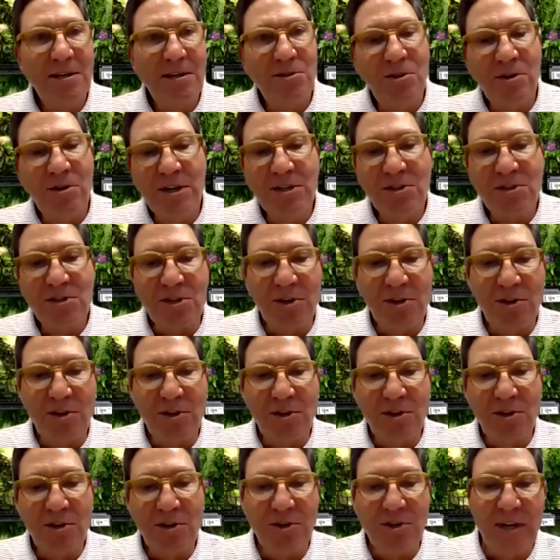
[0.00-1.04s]
During
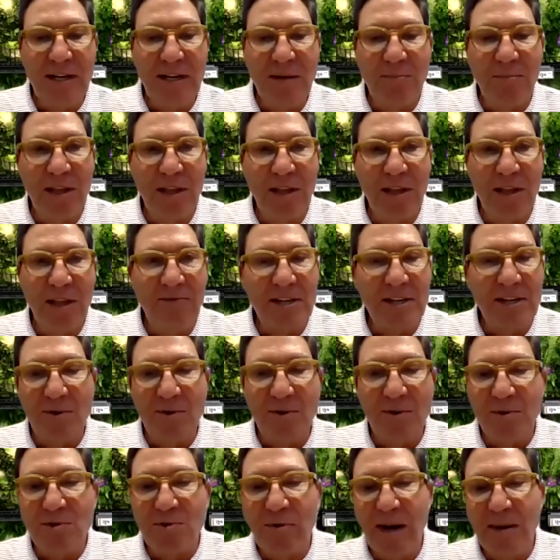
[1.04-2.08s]
surgery, a blood vessel was